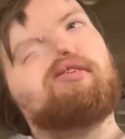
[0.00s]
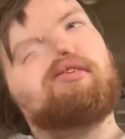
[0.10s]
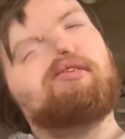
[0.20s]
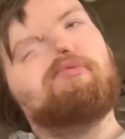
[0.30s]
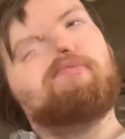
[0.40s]

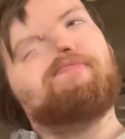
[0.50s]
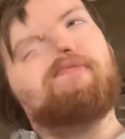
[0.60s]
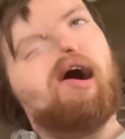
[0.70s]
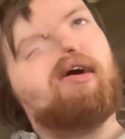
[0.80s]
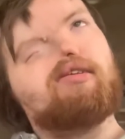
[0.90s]
you
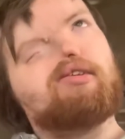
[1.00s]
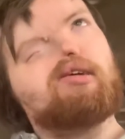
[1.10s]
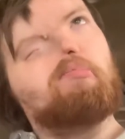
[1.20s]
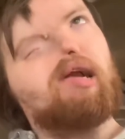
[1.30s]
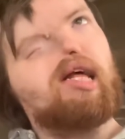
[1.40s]
found
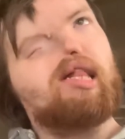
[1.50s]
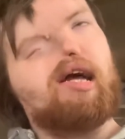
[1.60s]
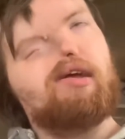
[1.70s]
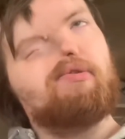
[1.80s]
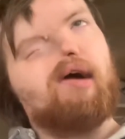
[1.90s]
somebody
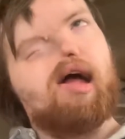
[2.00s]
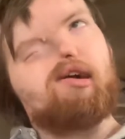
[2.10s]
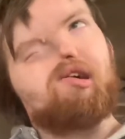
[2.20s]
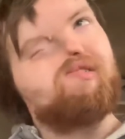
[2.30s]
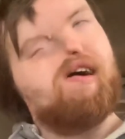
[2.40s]
that you had a
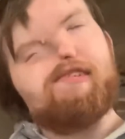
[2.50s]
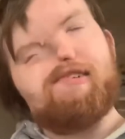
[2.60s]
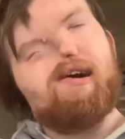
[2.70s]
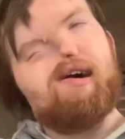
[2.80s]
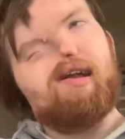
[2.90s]
crush
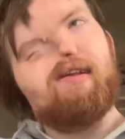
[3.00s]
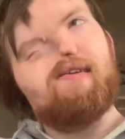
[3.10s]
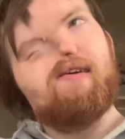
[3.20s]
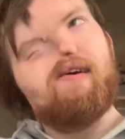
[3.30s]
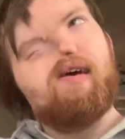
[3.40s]
on
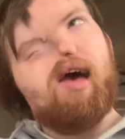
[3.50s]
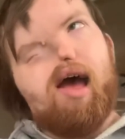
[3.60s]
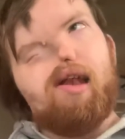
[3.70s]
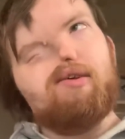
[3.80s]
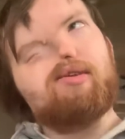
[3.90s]

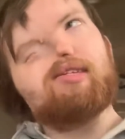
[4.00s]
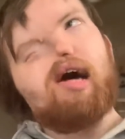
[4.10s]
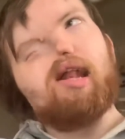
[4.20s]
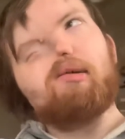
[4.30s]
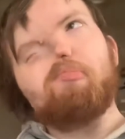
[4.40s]
and you
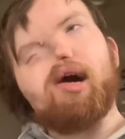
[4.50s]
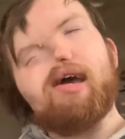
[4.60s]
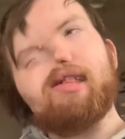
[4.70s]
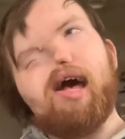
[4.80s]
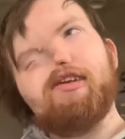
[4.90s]
decided to
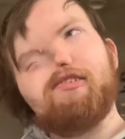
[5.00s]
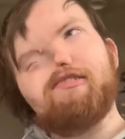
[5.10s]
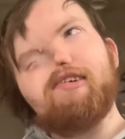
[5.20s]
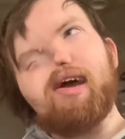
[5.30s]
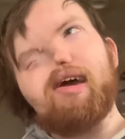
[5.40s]
play that
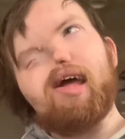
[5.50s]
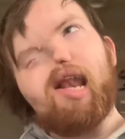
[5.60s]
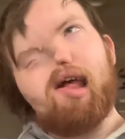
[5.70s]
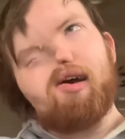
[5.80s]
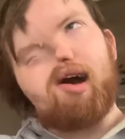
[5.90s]
shit
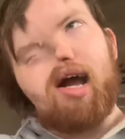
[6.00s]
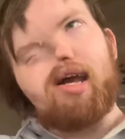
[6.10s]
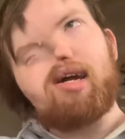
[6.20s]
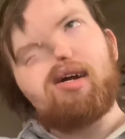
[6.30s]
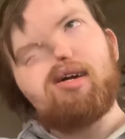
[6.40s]
and they're
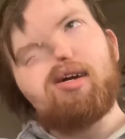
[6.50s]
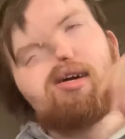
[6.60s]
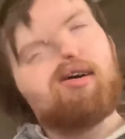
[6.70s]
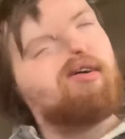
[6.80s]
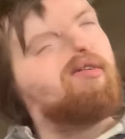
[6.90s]
like,
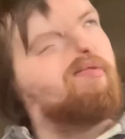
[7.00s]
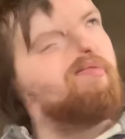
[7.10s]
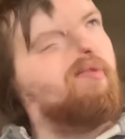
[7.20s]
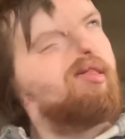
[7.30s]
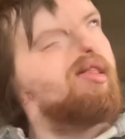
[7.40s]

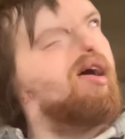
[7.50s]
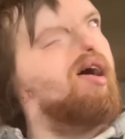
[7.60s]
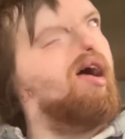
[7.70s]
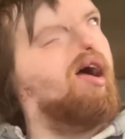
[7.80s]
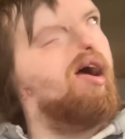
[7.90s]
"What
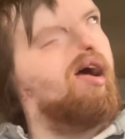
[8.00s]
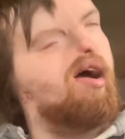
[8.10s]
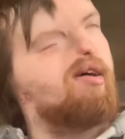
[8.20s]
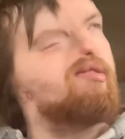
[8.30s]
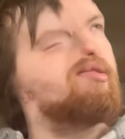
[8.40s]
the
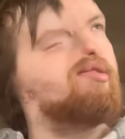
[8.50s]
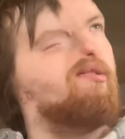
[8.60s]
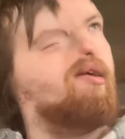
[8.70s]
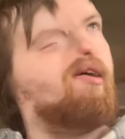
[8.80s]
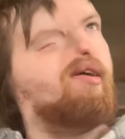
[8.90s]
hell is
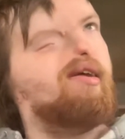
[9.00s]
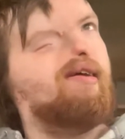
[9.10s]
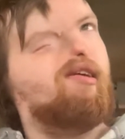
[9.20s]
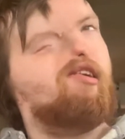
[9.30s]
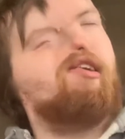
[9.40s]
going on
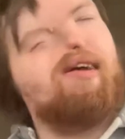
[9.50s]
here?"